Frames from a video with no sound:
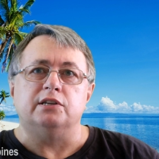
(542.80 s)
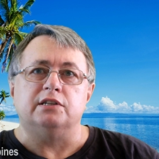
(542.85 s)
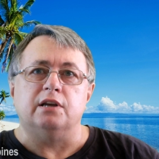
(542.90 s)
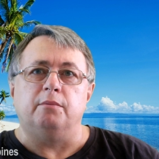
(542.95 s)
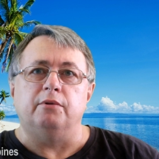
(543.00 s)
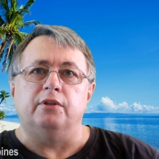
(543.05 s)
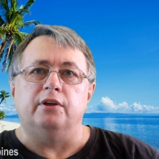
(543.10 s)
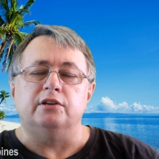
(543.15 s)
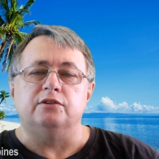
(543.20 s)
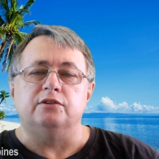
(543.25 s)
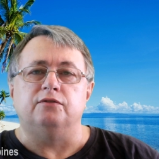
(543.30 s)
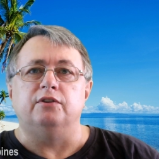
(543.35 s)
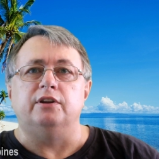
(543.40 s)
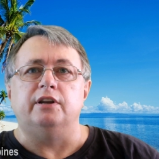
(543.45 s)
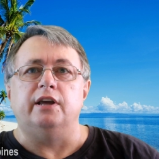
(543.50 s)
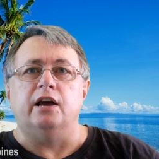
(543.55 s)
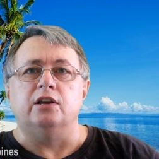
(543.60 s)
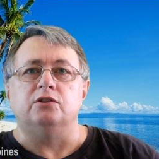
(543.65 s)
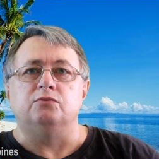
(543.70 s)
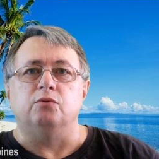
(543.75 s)
some of these
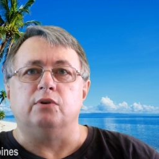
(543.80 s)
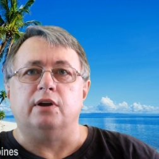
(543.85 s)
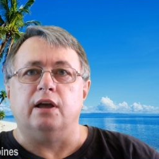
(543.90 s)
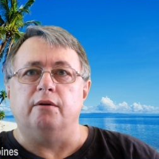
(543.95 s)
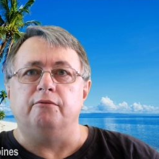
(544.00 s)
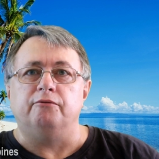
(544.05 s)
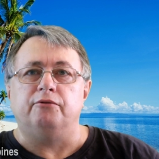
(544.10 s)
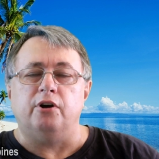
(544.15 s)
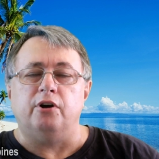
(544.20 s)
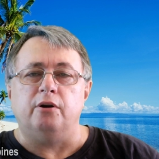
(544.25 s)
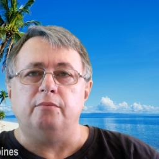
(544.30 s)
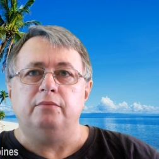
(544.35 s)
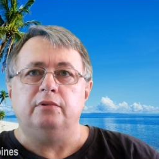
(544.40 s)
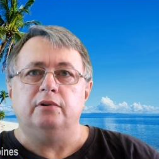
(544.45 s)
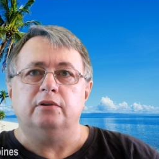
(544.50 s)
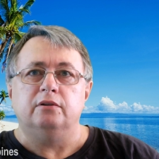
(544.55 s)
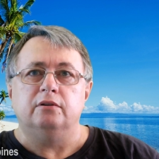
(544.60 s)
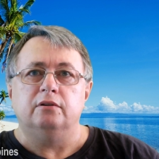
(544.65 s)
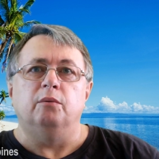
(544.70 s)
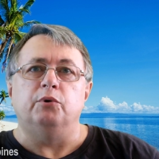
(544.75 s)
videos will come from.
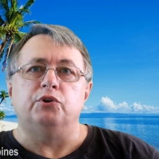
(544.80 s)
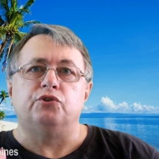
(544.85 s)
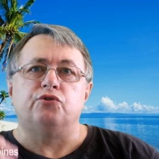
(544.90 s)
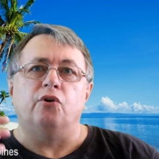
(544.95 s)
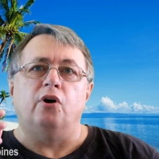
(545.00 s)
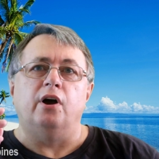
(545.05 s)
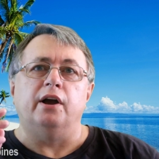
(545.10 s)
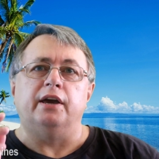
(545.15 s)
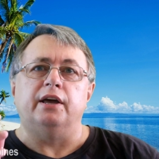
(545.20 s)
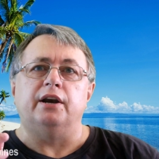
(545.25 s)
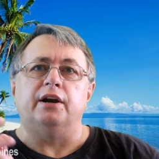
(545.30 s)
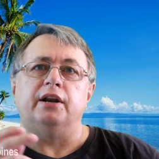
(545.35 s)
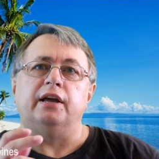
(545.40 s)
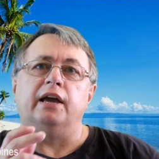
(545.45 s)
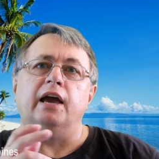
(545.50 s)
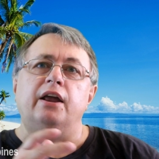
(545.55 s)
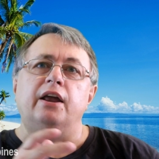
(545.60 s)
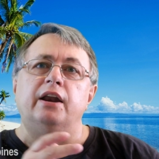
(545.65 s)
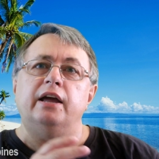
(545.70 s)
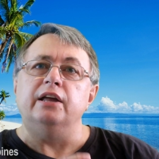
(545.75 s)
And we try and get her to
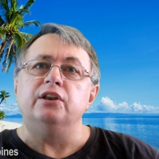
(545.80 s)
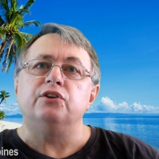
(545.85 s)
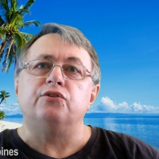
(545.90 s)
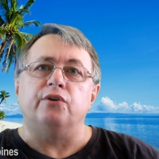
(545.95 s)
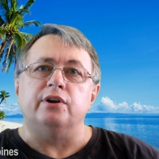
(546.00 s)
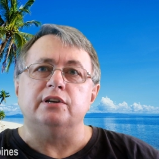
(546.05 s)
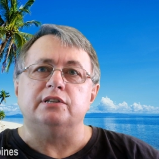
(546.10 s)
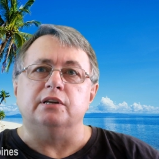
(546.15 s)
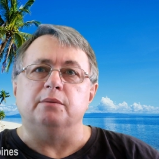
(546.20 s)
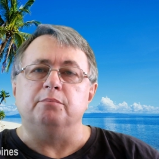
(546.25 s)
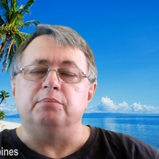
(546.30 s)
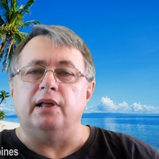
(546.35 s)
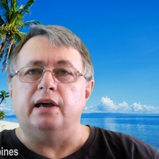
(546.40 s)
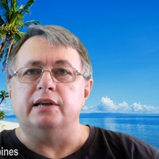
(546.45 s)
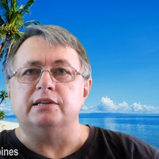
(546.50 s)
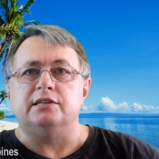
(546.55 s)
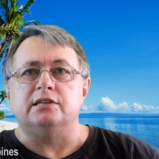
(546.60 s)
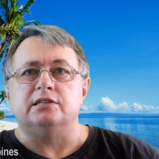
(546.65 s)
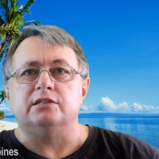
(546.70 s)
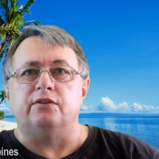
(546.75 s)
go to interesting
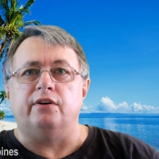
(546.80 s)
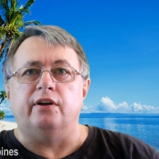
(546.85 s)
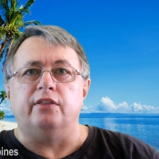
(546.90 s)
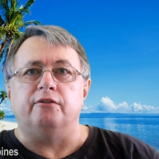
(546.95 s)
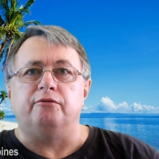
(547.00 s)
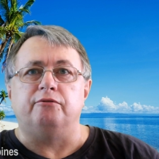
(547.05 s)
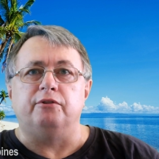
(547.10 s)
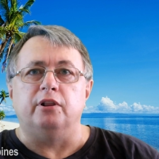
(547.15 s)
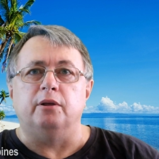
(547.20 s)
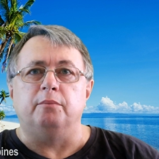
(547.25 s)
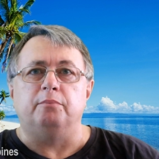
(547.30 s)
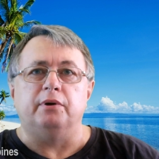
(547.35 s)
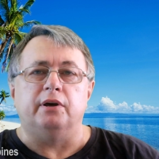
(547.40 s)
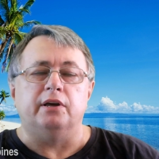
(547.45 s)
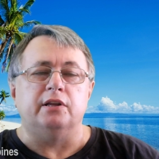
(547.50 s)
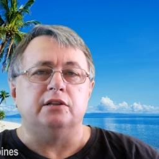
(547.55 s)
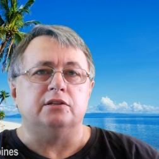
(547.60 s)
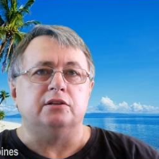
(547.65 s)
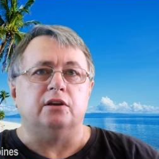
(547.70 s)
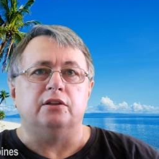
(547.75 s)
places around the
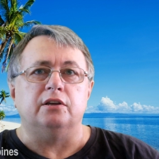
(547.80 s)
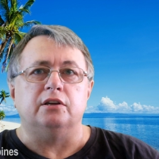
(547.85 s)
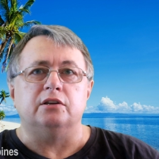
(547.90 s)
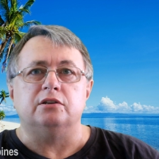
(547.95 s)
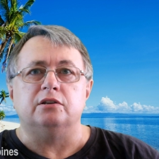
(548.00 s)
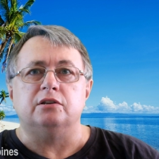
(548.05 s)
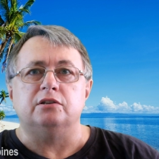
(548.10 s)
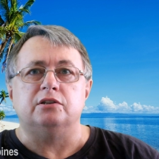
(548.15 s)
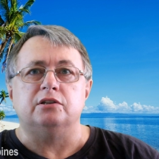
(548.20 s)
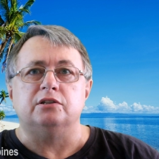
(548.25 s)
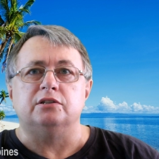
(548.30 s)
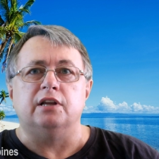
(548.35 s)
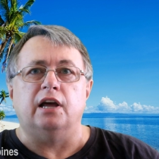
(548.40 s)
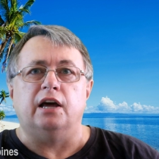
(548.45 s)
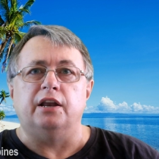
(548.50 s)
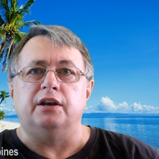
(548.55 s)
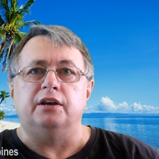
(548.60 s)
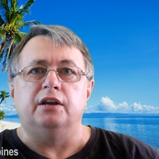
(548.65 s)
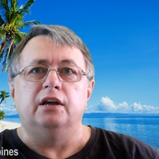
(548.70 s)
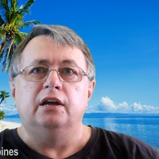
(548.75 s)
Philippines. I think she's
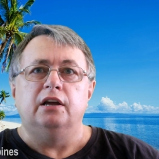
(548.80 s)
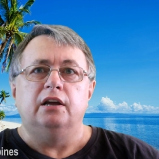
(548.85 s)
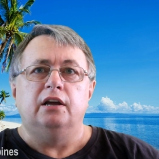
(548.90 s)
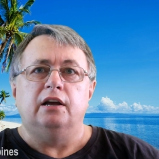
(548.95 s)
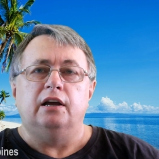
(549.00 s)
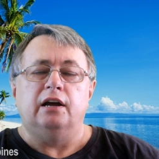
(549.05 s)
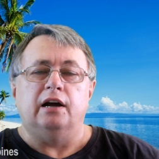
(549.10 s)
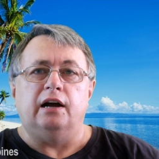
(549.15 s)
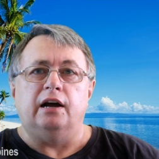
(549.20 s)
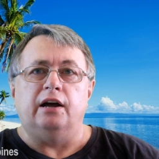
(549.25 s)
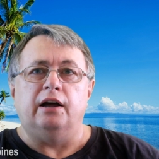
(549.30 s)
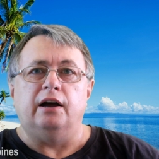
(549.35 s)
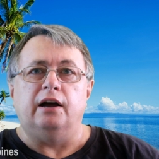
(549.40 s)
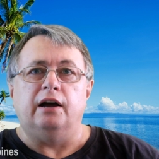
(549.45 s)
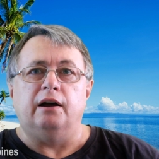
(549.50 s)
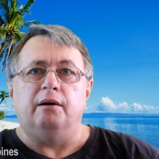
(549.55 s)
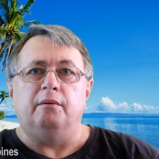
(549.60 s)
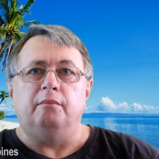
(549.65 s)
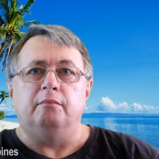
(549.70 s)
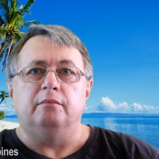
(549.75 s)
done
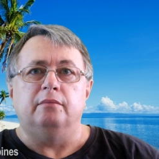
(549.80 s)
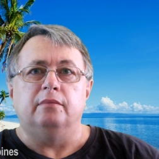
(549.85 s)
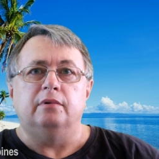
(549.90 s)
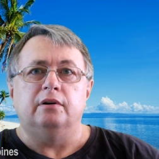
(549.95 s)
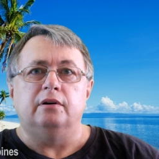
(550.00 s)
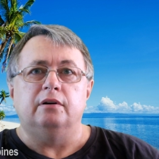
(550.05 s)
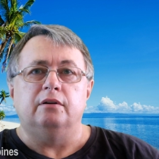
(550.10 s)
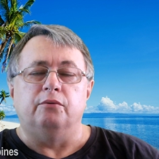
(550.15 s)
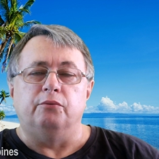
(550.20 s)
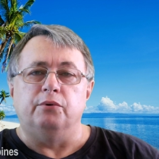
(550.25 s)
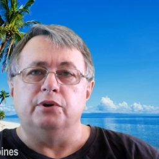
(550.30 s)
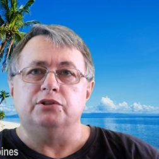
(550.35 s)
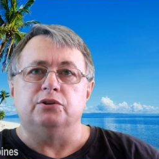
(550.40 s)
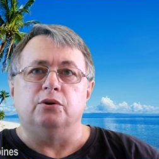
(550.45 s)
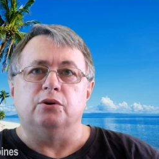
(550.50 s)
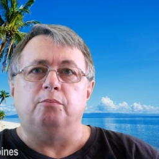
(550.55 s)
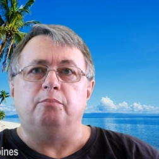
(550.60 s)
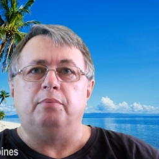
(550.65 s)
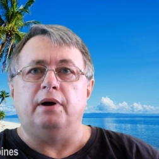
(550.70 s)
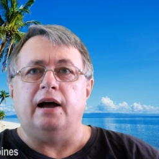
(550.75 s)

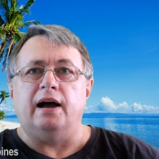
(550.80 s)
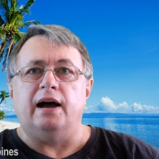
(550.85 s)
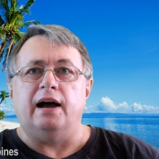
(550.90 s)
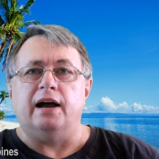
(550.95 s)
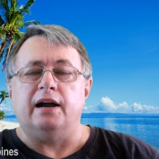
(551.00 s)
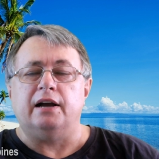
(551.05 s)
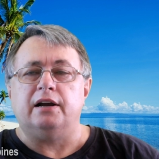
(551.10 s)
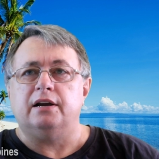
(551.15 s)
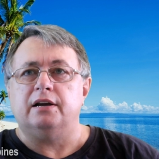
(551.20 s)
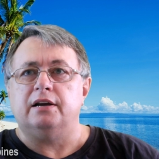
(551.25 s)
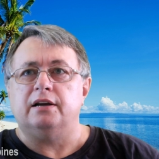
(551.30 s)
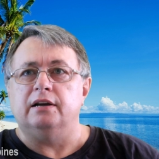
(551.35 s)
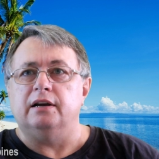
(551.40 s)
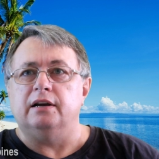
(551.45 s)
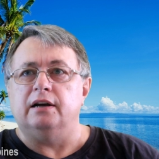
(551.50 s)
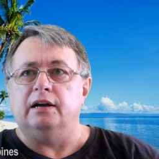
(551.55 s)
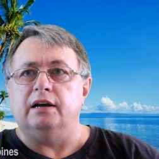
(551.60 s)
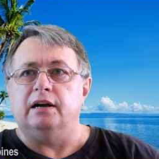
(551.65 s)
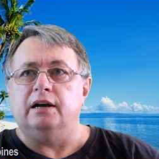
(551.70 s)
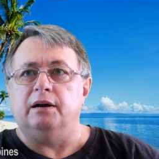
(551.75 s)
Rizal Park,
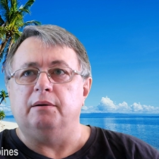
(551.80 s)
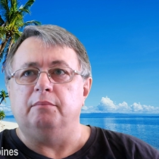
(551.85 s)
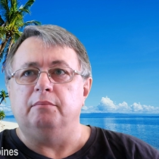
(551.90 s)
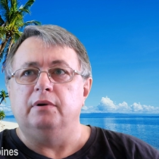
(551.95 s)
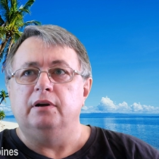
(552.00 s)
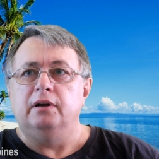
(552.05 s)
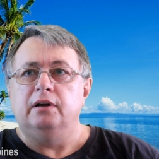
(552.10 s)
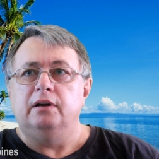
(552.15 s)
the